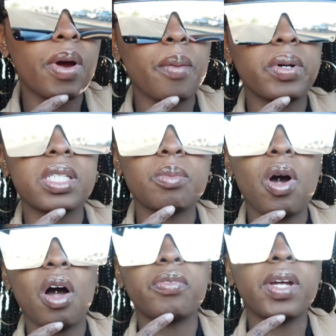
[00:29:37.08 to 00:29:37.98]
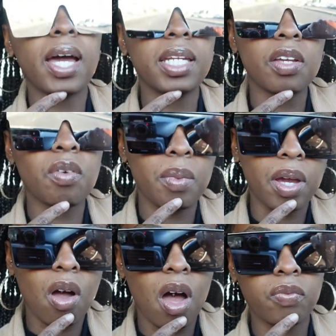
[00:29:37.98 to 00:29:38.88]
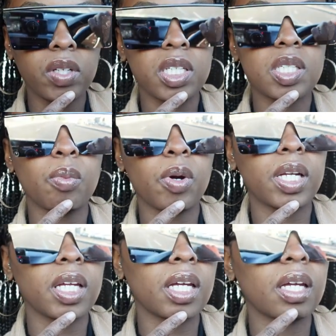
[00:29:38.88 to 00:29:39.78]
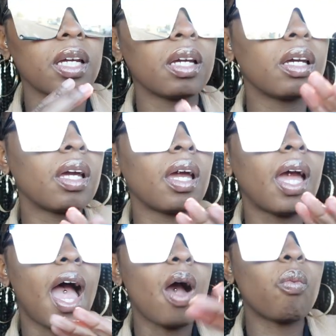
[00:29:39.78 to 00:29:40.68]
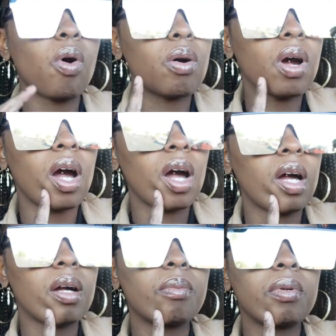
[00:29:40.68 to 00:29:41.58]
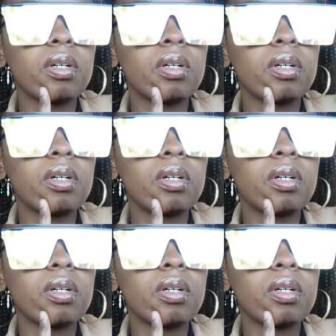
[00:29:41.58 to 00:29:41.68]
grab us some coffee. I didn't even make coffee this morning. I woke up,